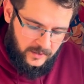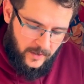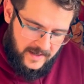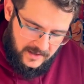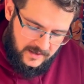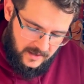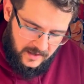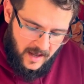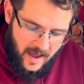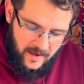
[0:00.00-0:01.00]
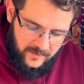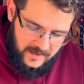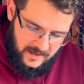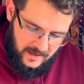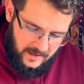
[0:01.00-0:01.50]
to Isaacson
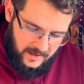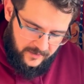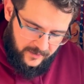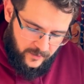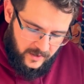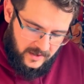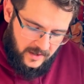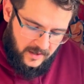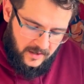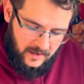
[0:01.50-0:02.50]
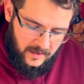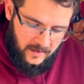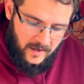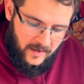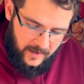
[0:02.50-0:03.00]
visiting Liv for the
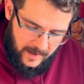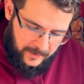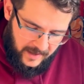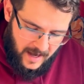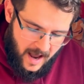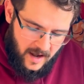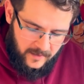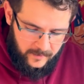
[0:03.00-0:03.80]
replica,